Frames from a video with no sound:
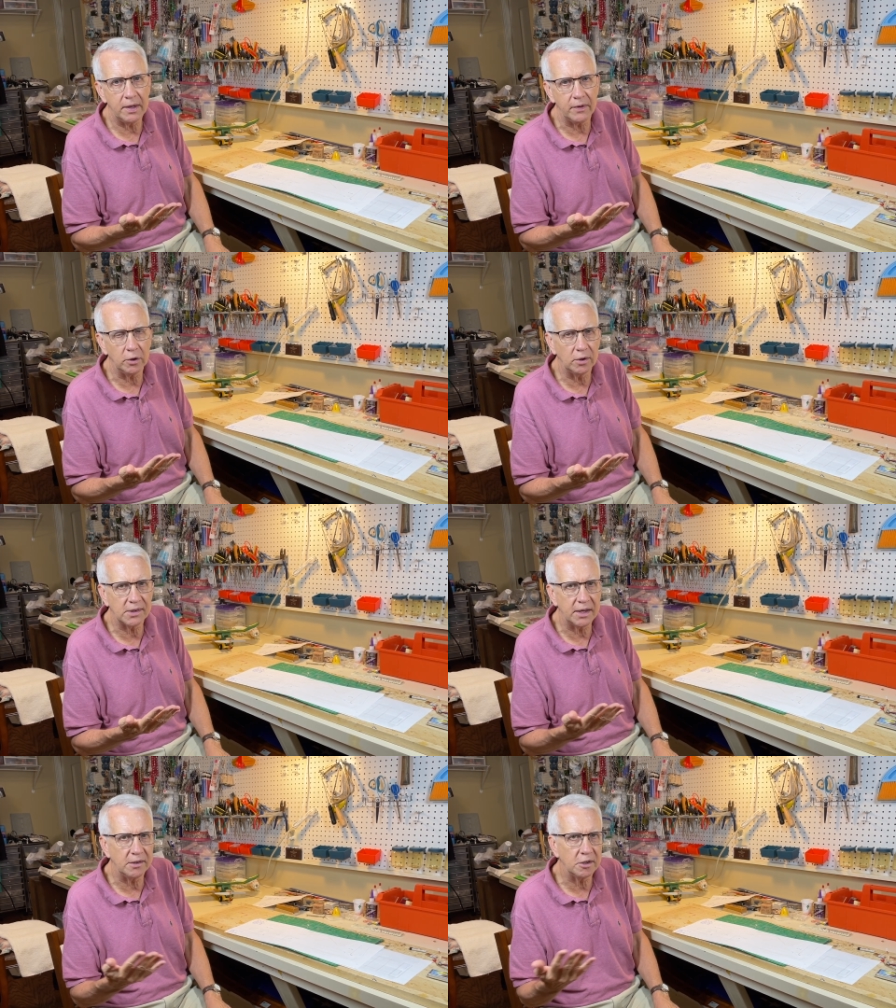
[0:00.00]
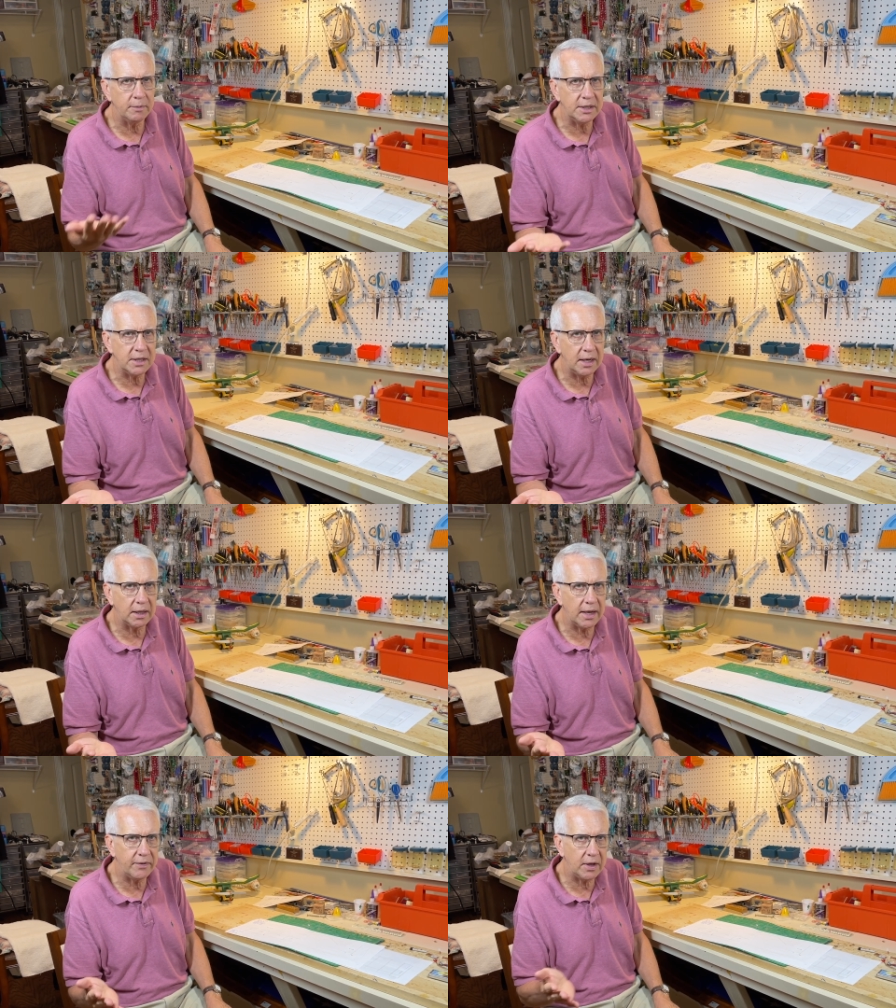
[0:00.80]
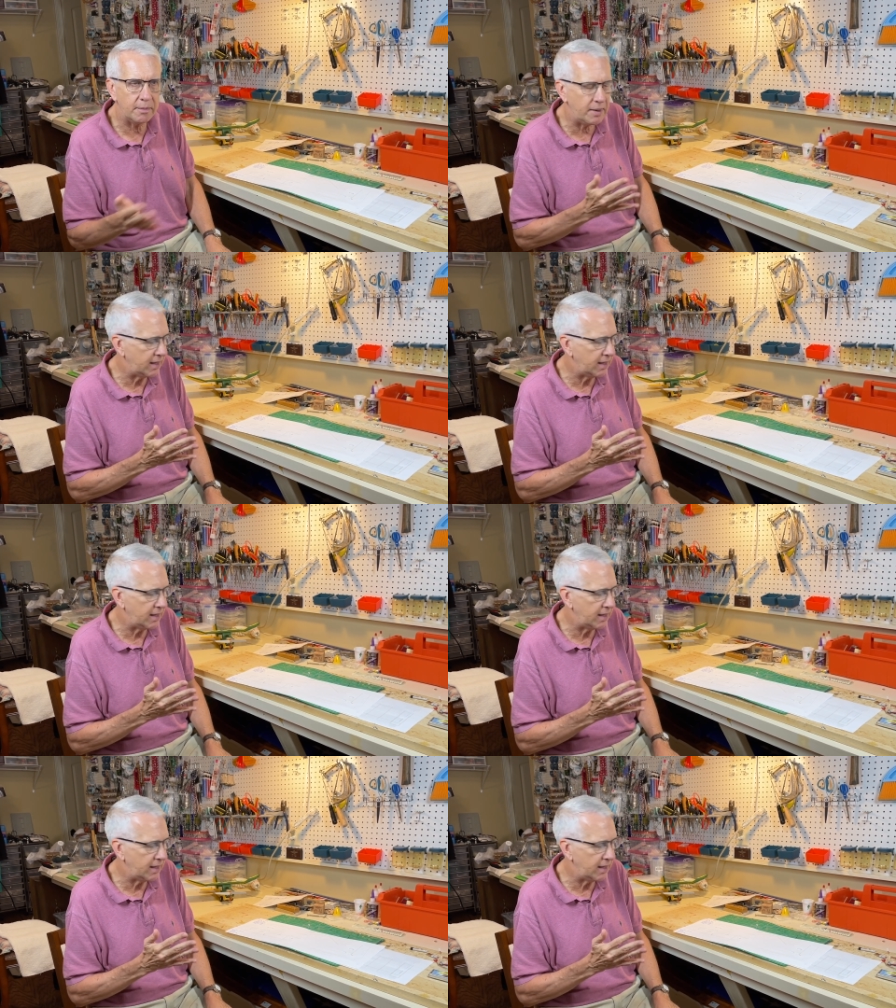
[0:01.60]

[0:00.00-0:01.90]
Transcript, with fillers: If it looks like it's going to be tail heavy, it may